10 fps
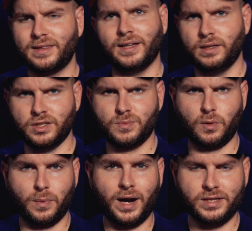that is
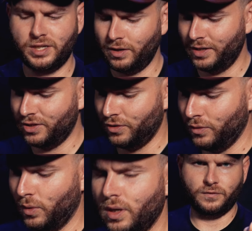proprietary
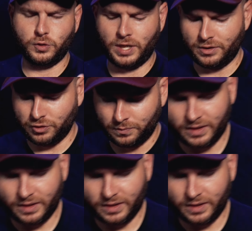to the Votatu.